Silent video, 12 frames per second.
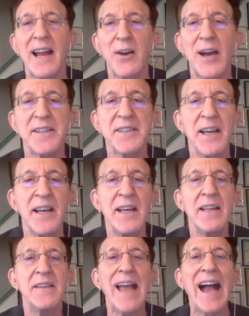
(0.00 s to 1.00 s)
Claret,
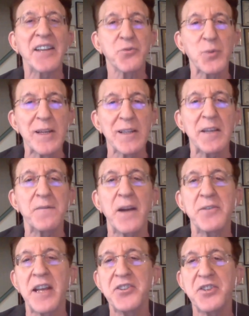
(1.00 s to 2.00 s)
the Azraeli
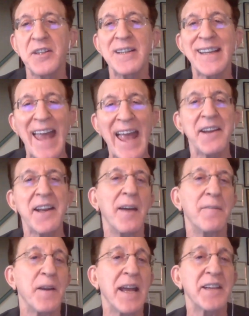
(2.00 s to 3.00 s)
Foundation, CAN
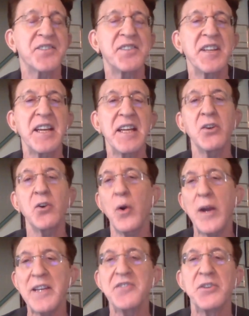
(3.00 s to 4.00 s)
FASD,
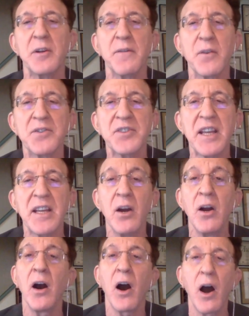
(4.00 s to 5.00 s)
Queen's University,
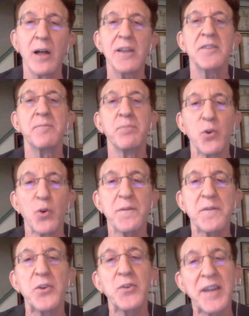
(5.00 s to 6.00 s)
Holland
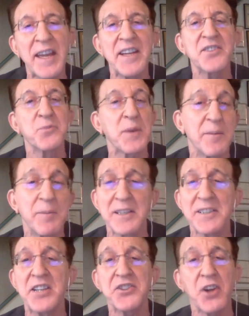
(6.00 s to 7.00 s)
Bloorview Kids
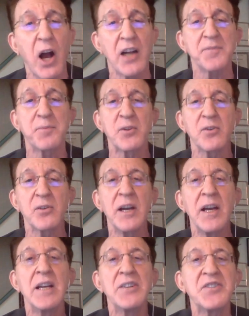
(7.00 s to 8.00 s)
Rehabilitation Hospital,
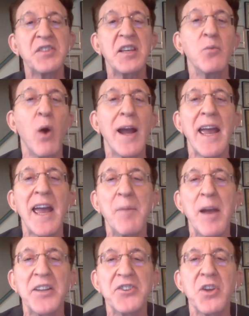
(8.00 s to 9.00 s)

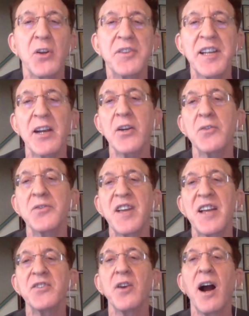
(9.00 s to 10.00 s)
CYMH, the Ontario
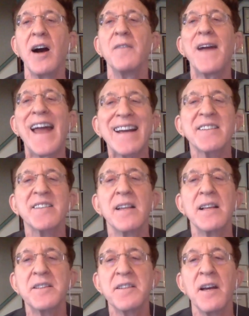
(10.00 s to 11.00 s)
Centre of
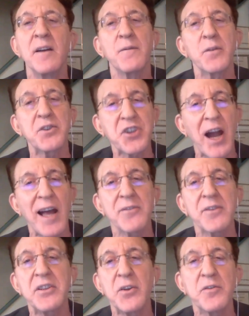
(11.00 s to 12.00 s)
Excellence for
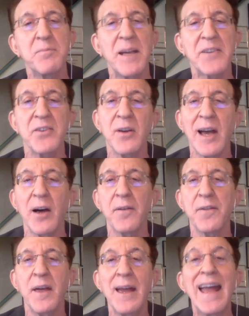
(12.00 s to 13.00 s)
Child and Youth Mental
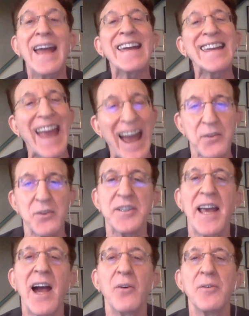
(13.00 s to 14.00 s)
Health,
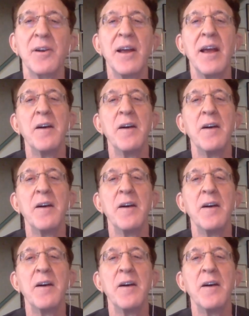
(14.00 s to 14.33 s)
Gathertown,